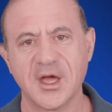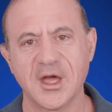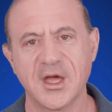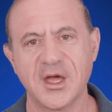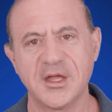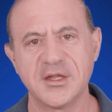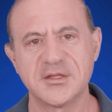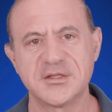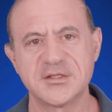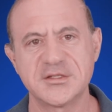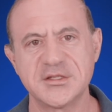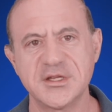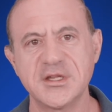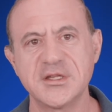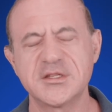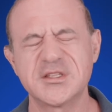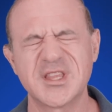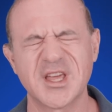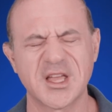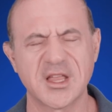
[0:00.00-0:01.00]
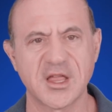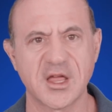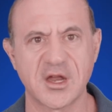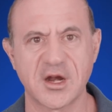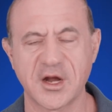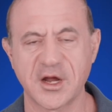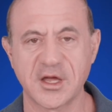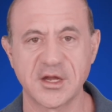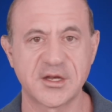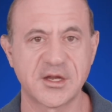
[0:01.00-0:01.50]
And since the cloud
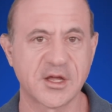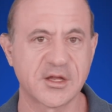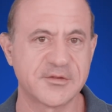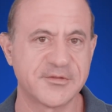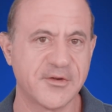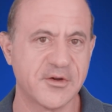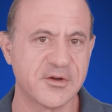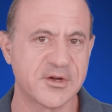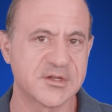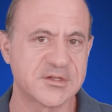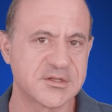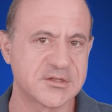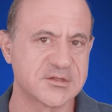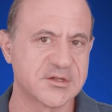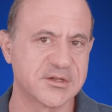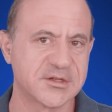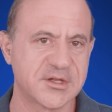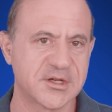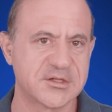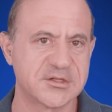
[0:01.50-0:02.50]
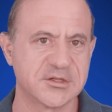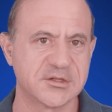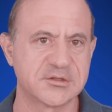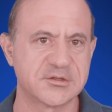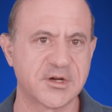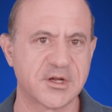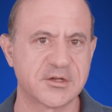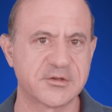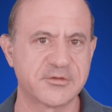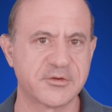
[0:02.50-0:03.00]
architect's focus is on digital
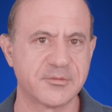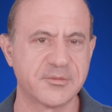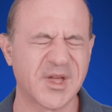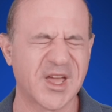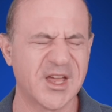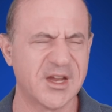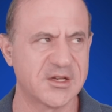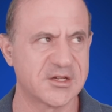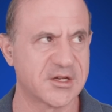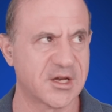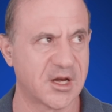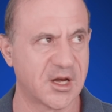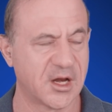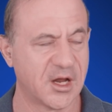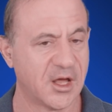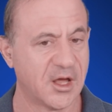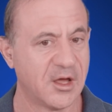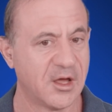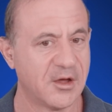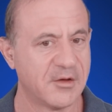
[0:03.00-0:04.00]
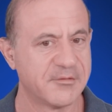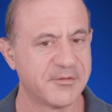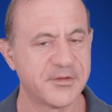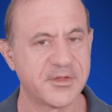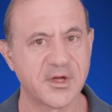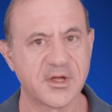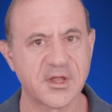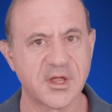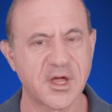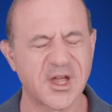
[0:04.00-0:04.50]
transformation, for the
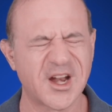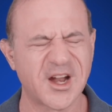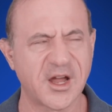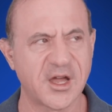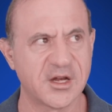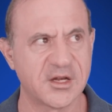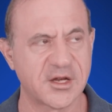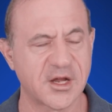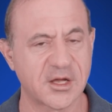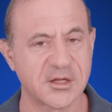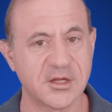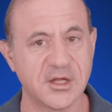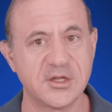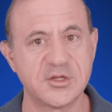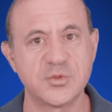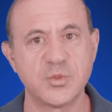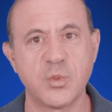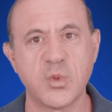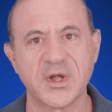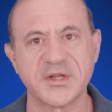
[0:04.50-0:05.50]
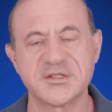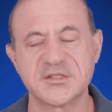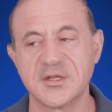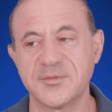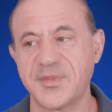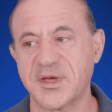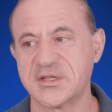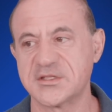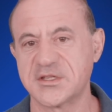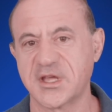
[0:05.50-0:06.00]
cloud architect, it's what's the
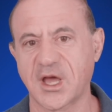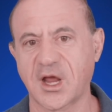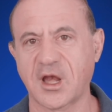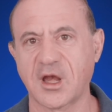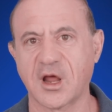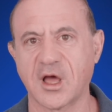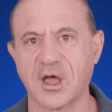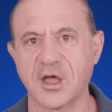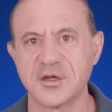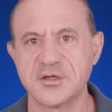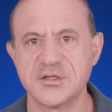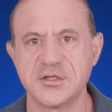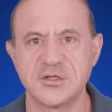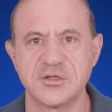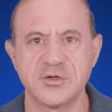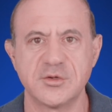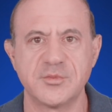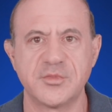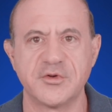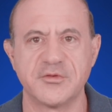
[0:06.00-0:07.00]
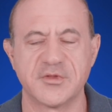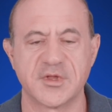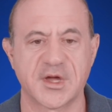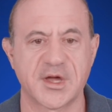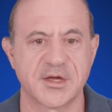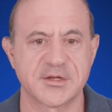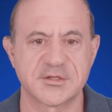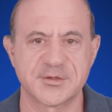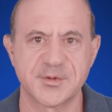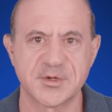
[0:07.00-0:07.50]
best technology to improve the
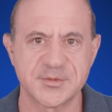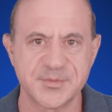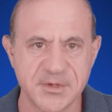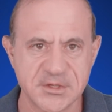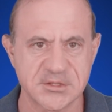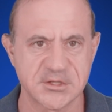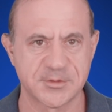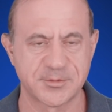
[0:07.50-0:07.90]
customer's business